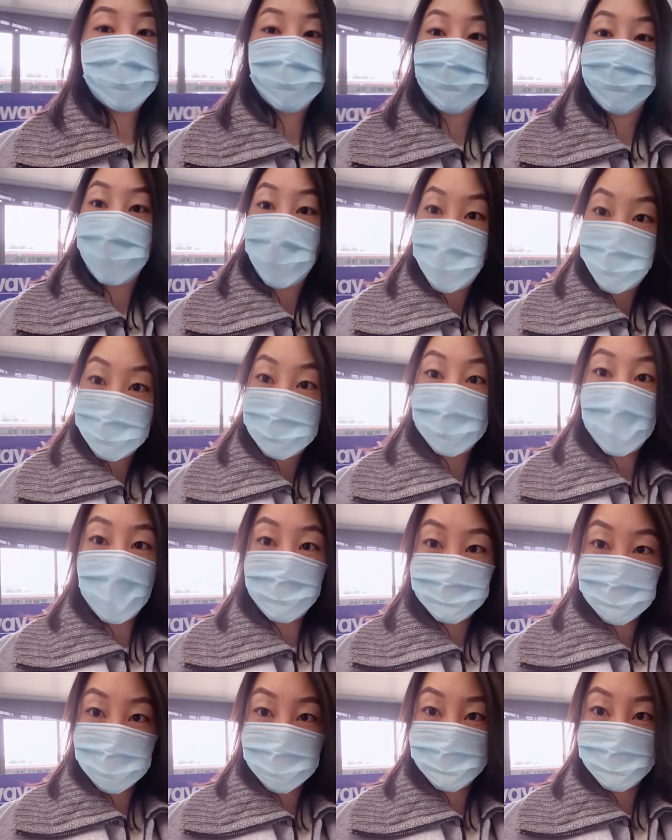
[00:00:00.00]
it's totally
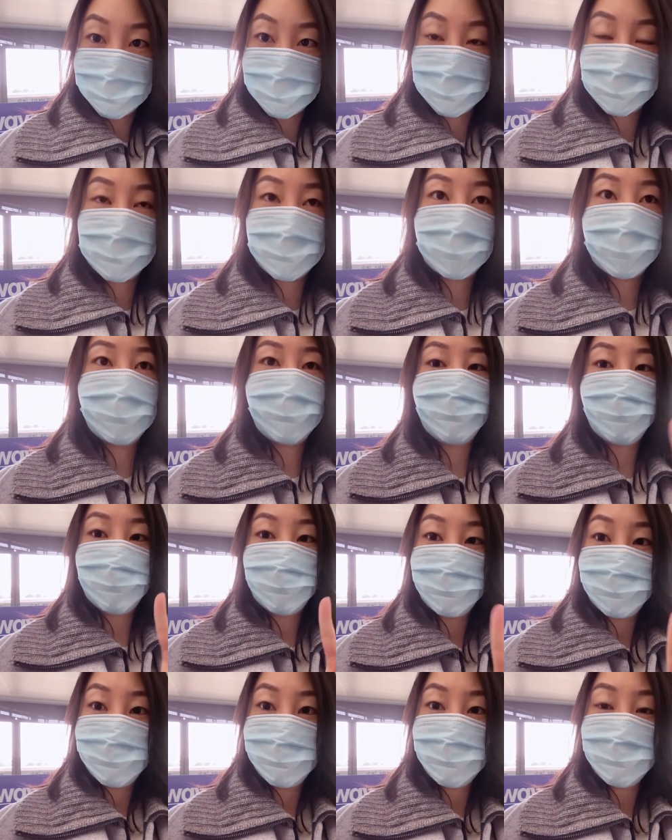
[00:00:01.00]
empty, because
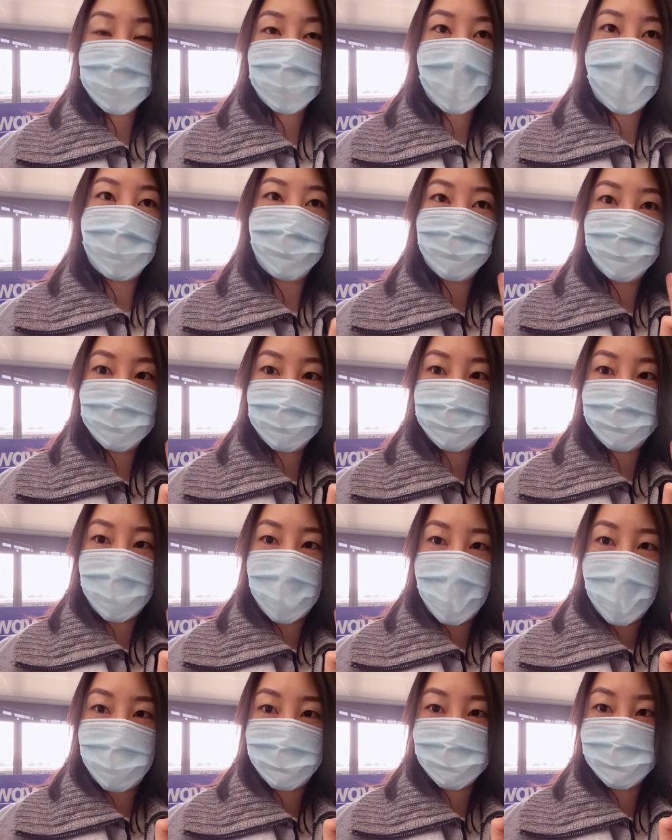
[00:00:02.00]
T2, which I usually
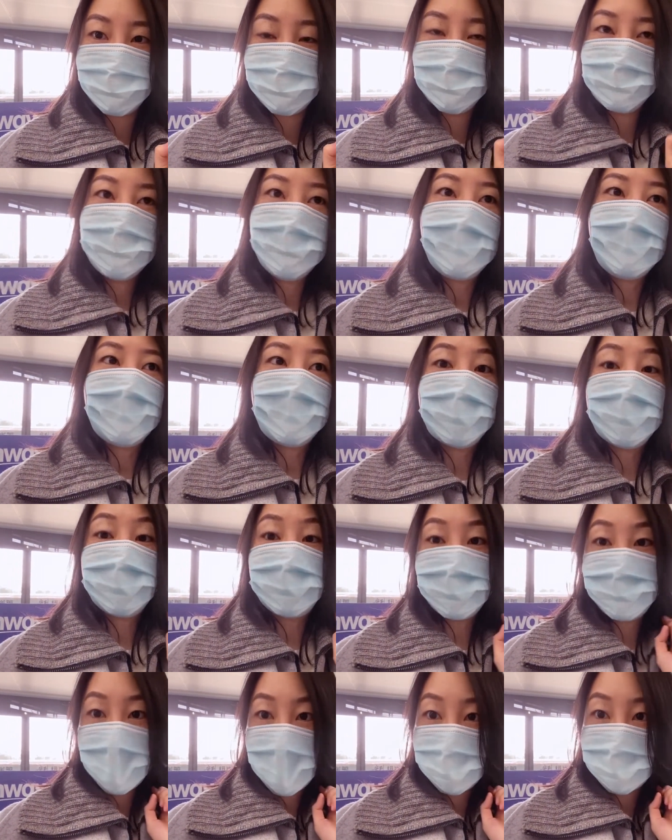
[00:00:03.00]
fly out of,
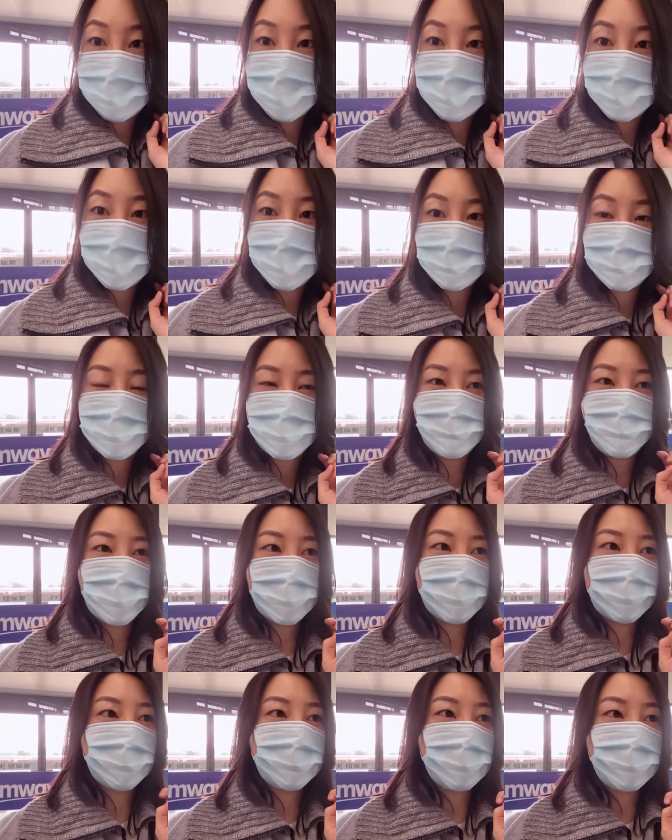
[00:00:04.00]
is domestic, and
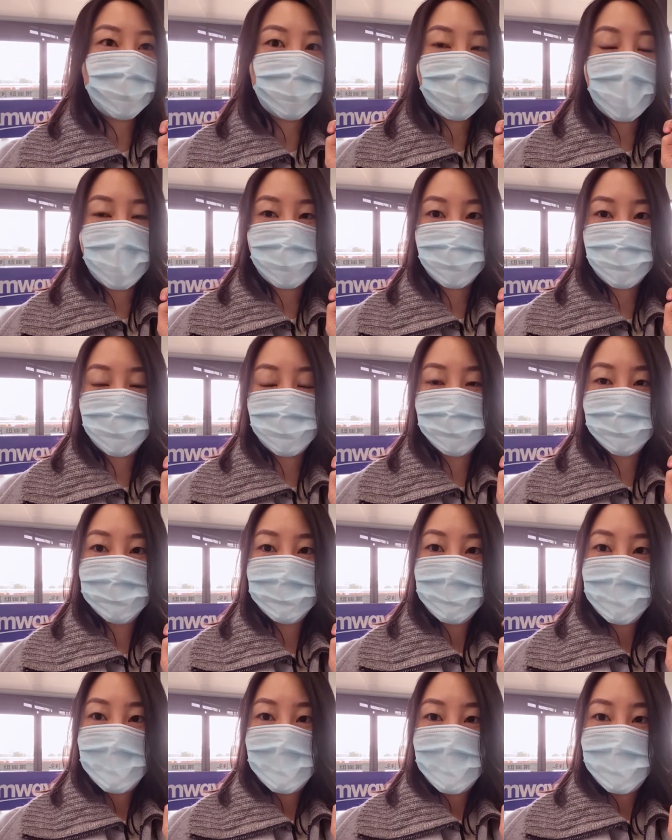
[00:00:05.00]
T1 is international.
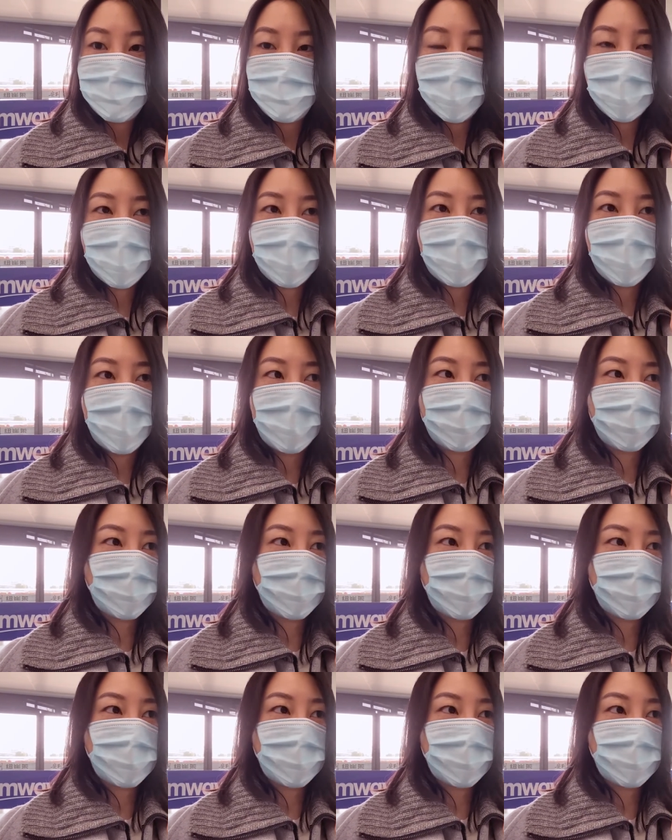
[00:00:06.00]
But I